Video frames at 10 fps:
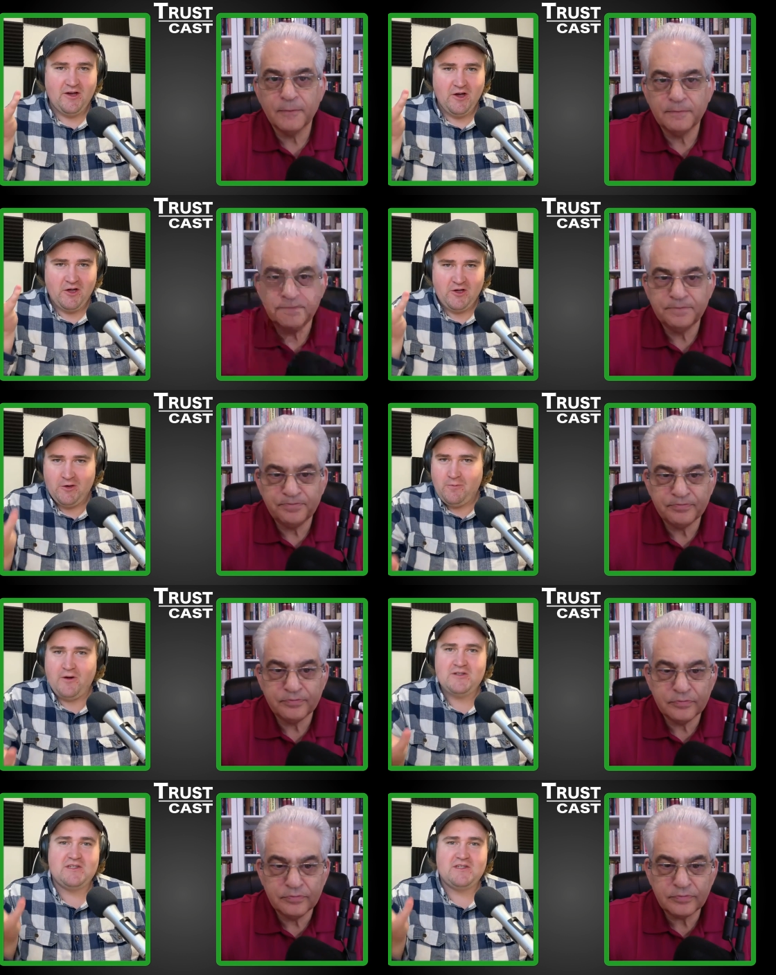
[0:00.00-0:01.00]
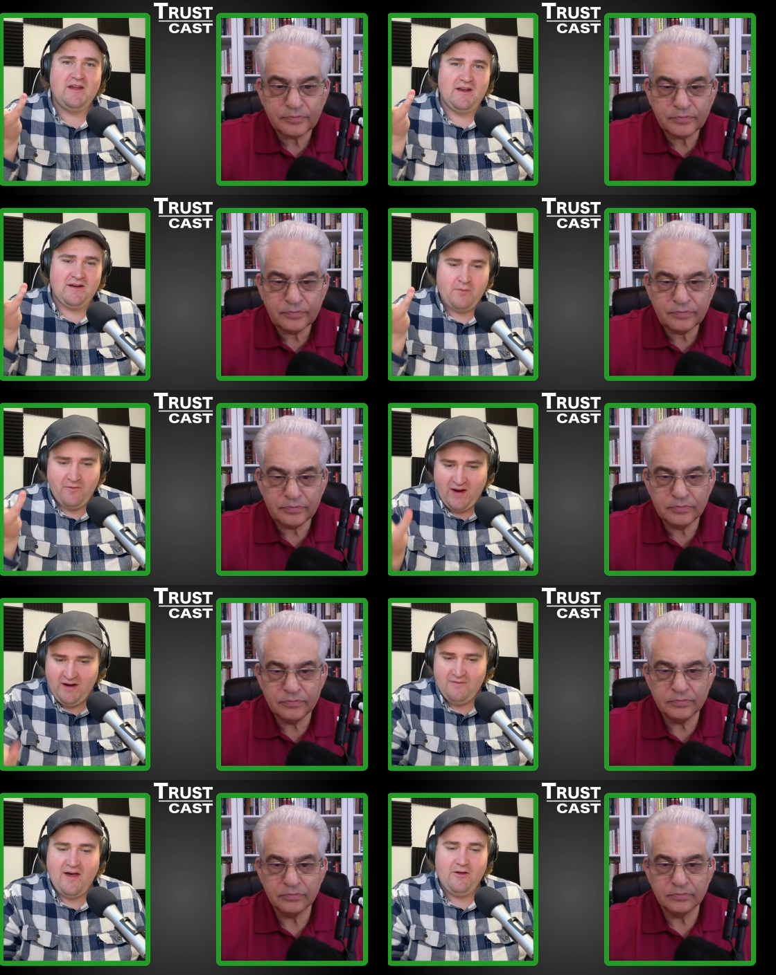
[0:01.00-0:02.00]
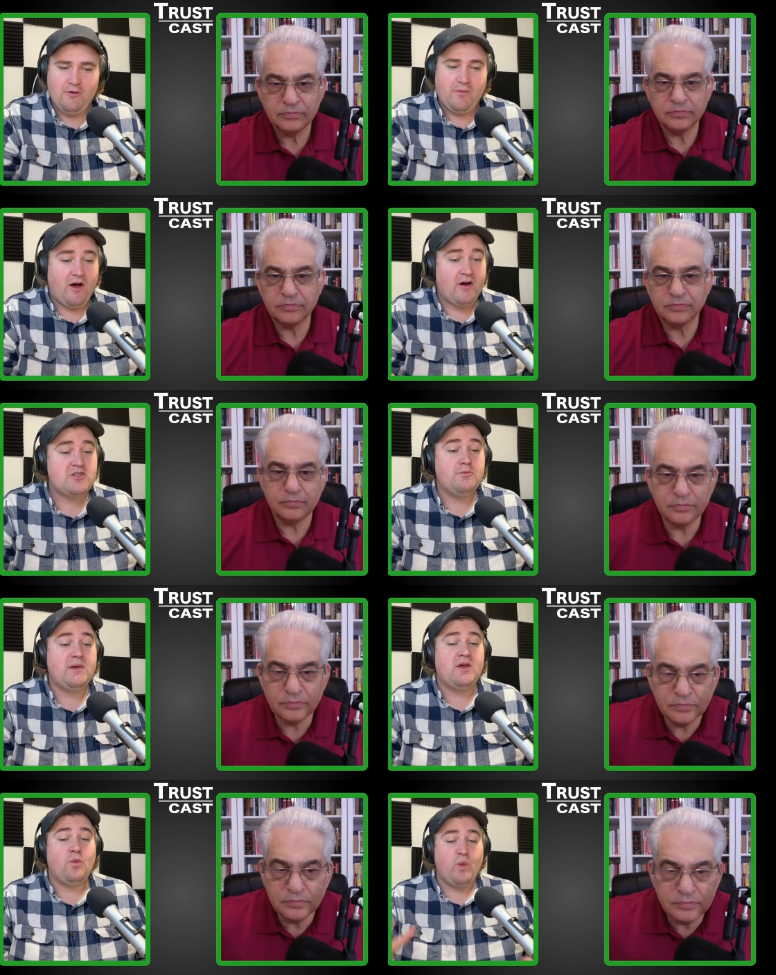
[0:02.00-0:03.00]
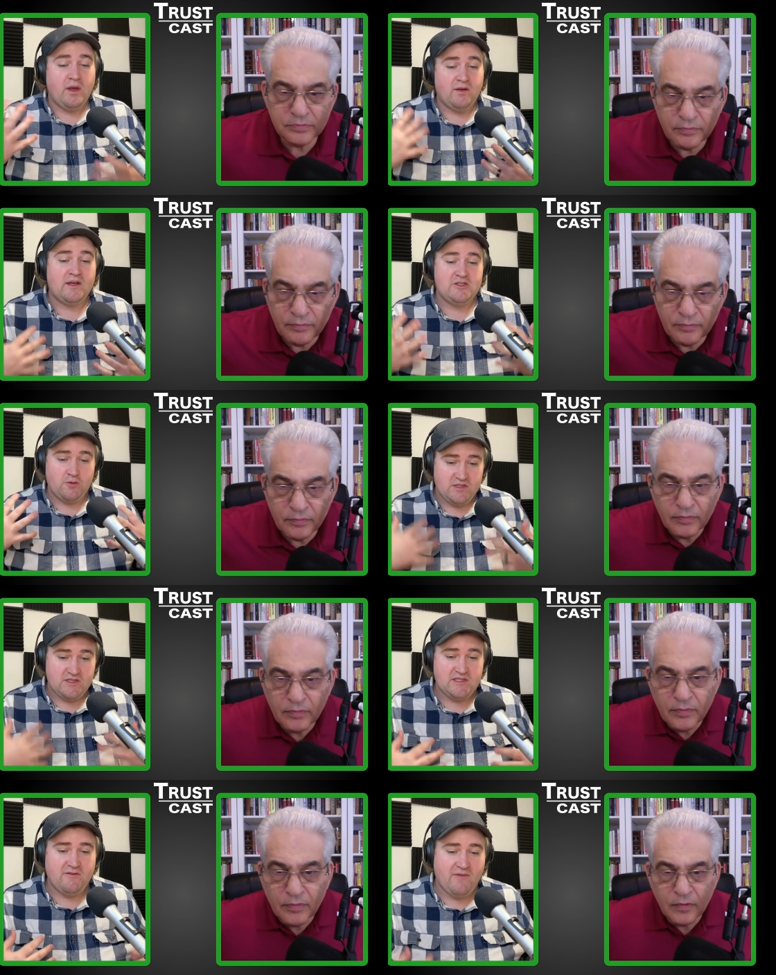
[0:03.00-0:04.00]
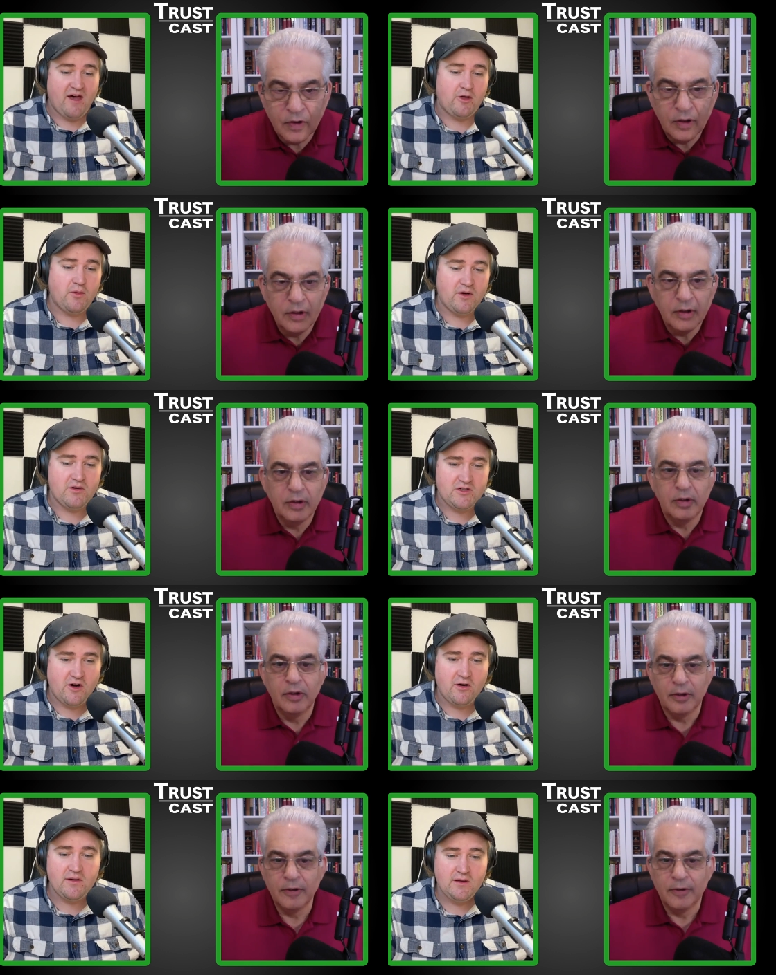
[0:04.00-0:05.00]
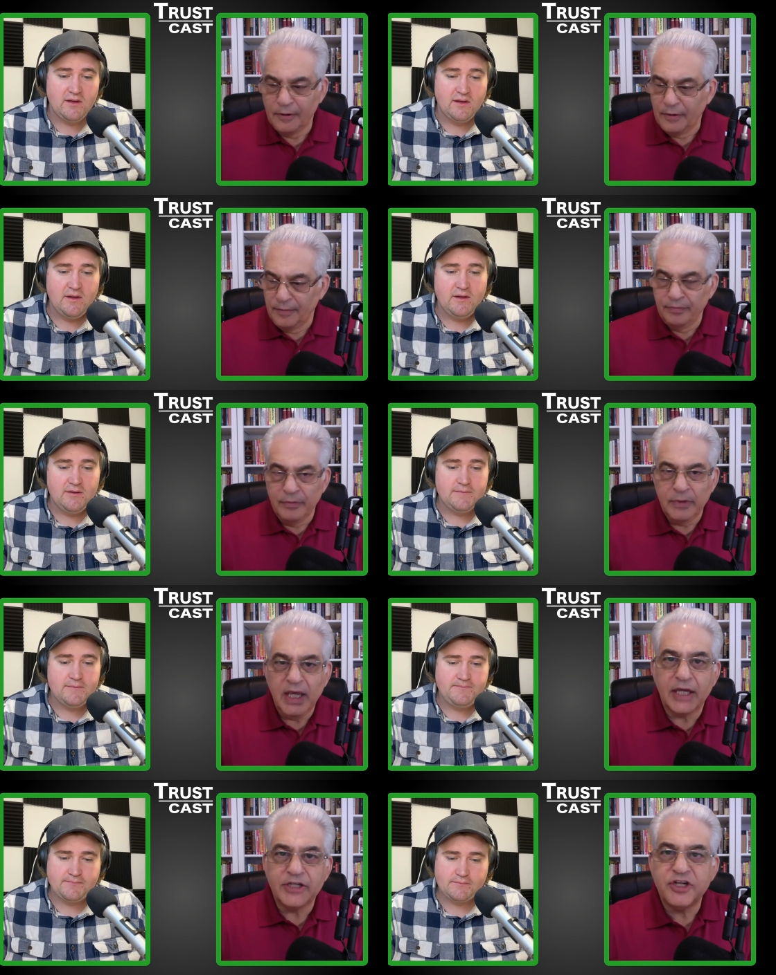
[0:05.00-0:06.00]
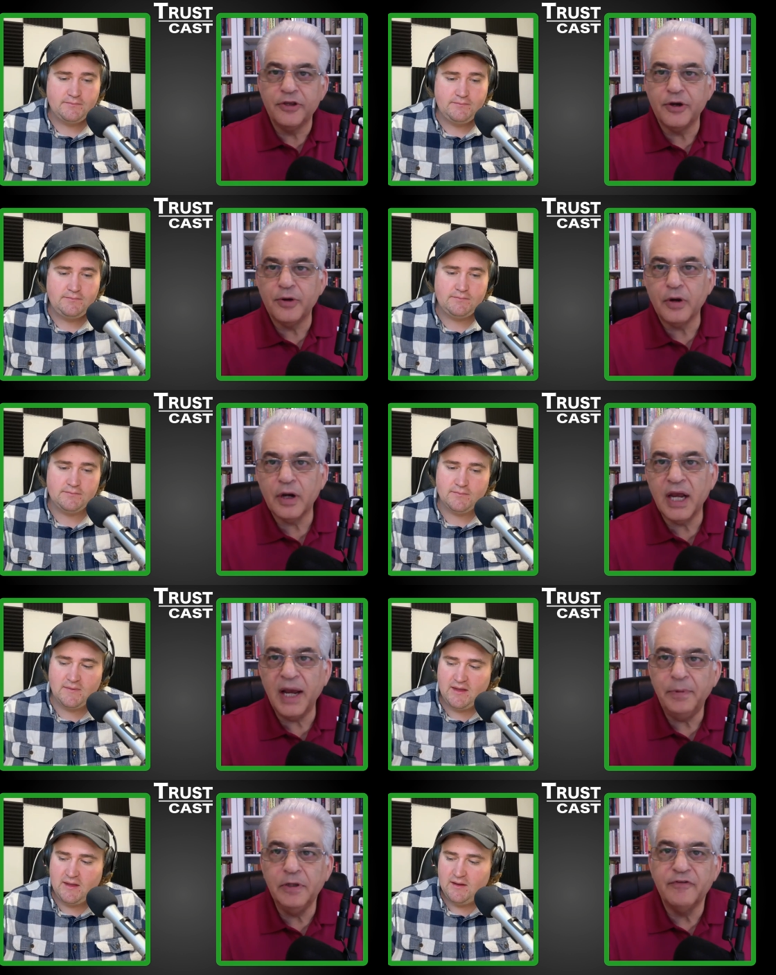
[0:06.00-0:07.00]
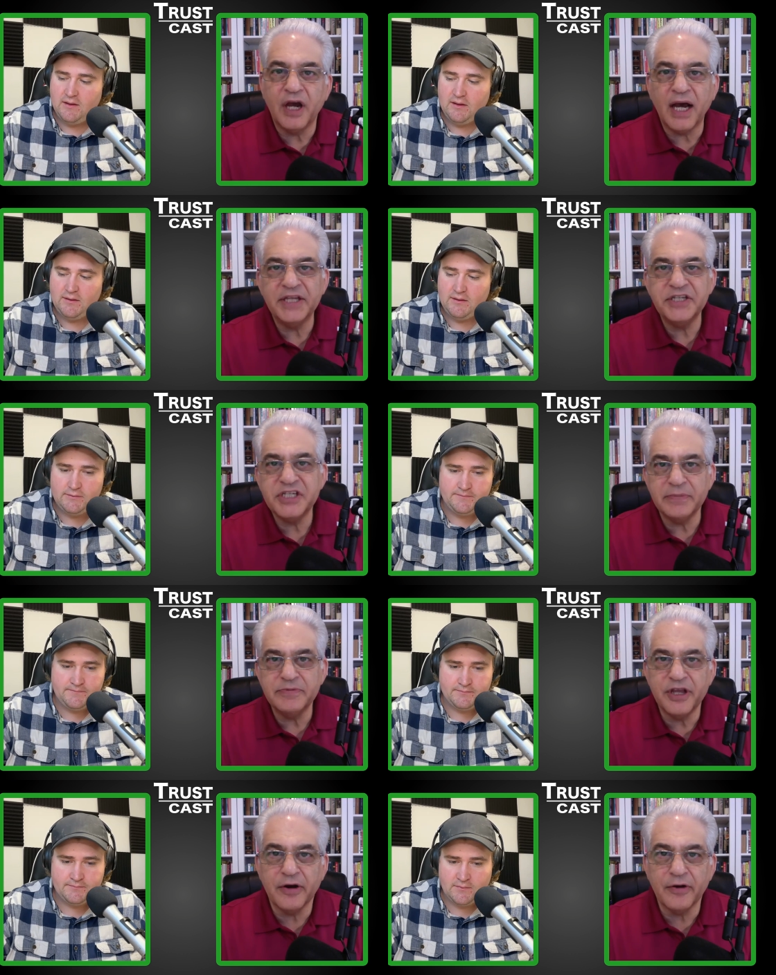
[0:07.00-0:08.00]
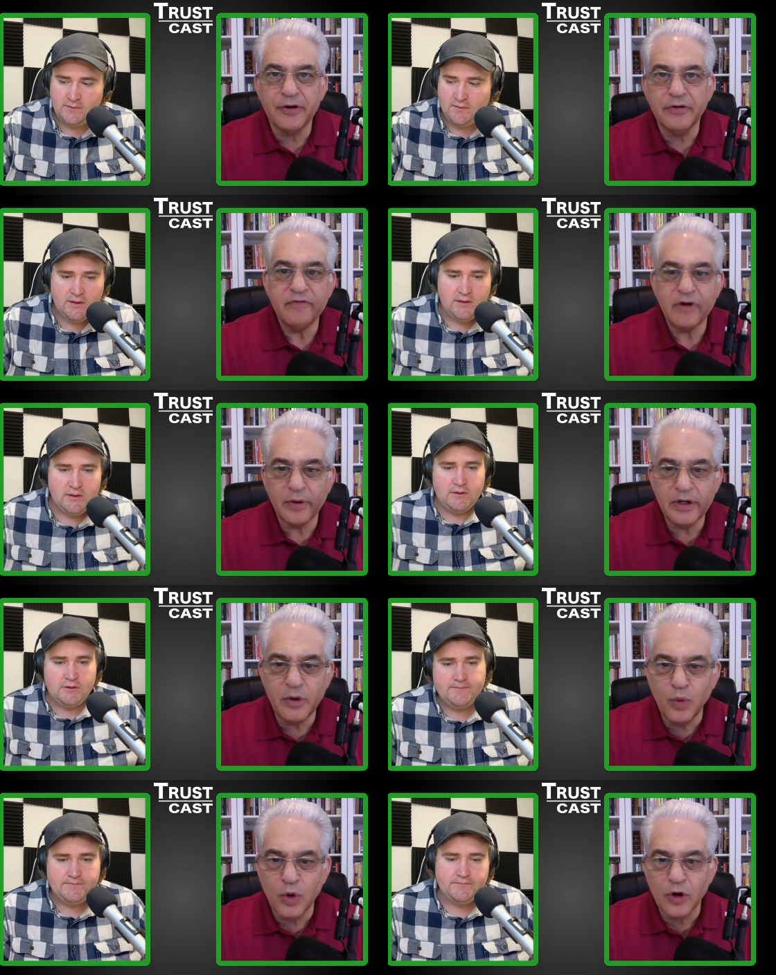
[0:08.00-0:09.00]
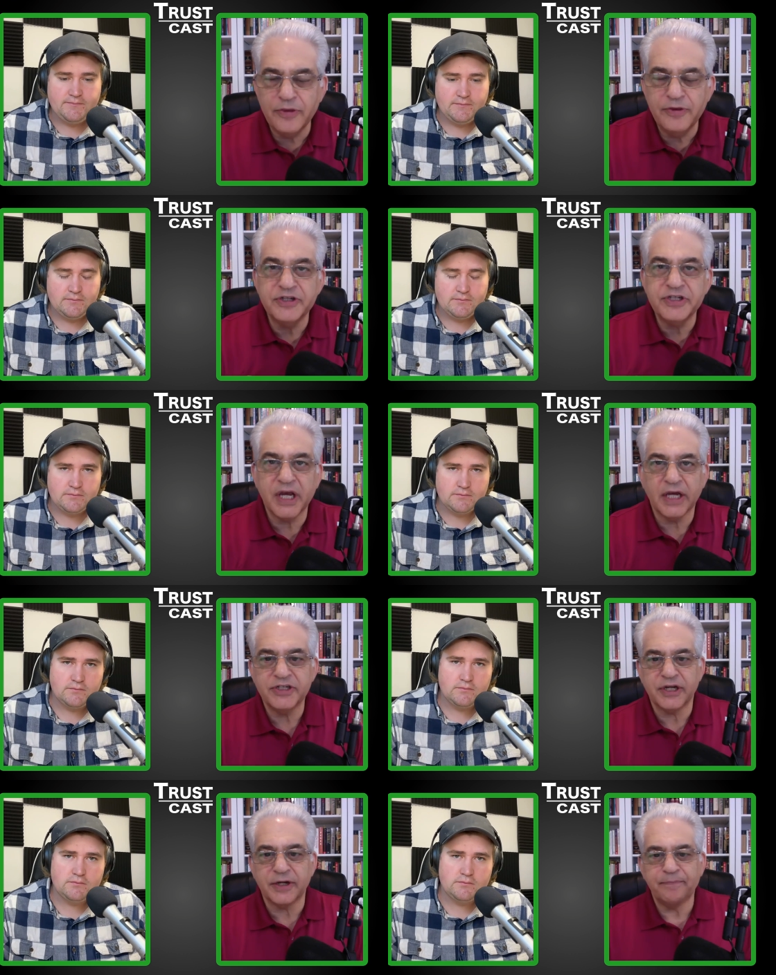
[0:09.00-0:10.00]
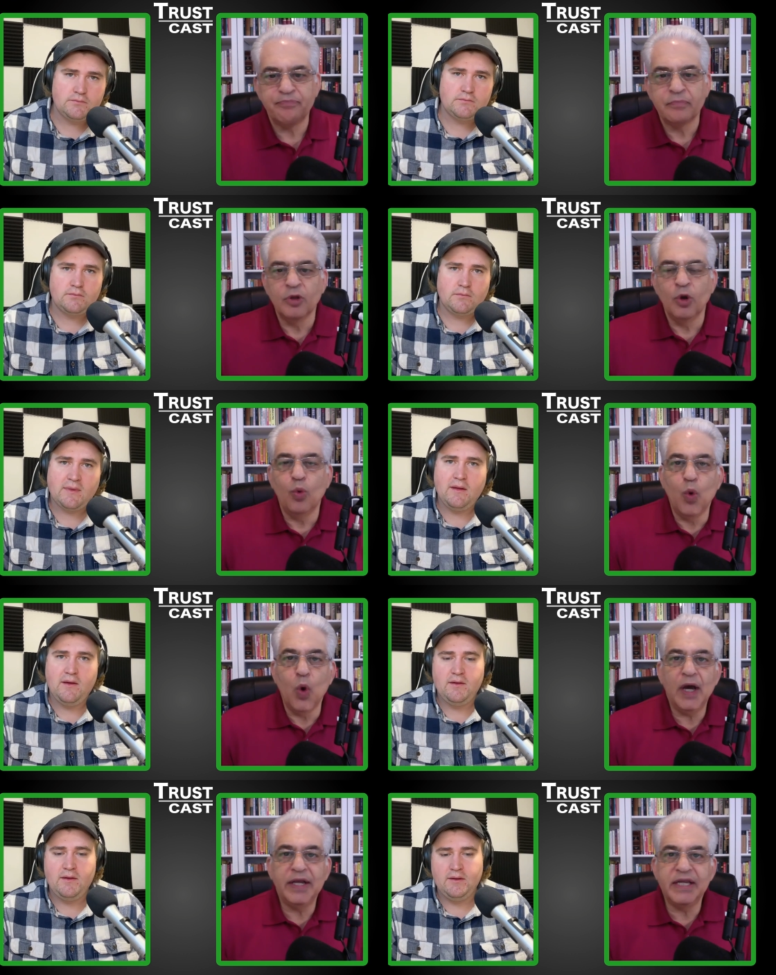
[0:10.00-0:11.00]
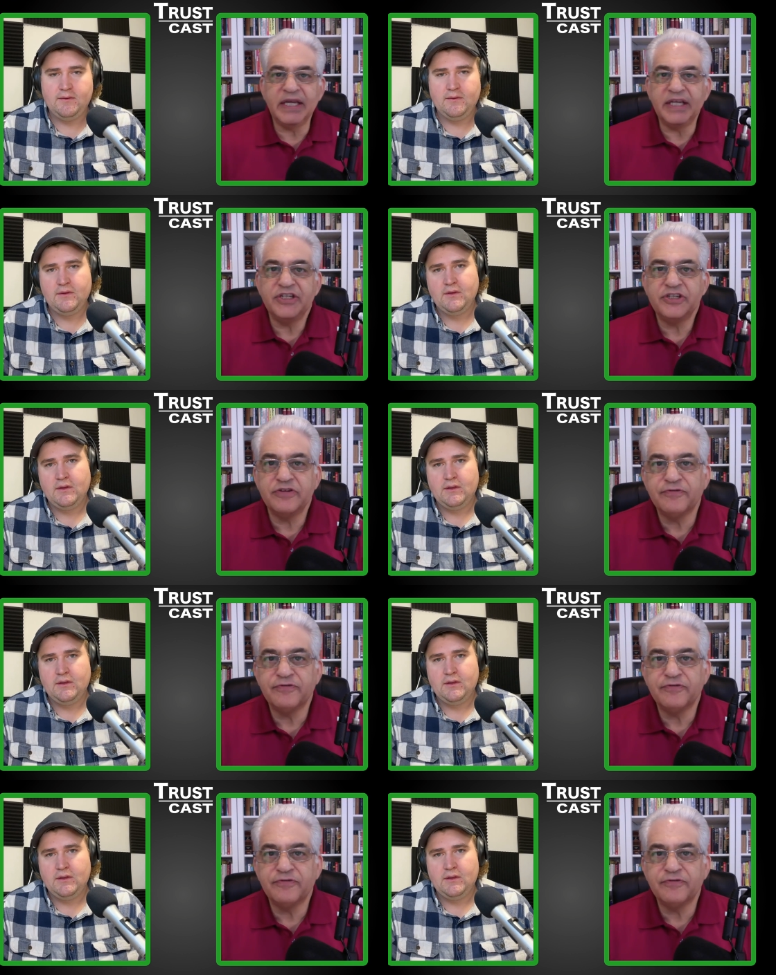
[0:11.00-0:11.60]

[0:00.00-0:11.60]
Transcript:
Speaker 1: a good person and providing value, but also being willing to receive value in return?
Speaker 2: Yeah. So there are a couple of concepts there that are very worth discussing. One is to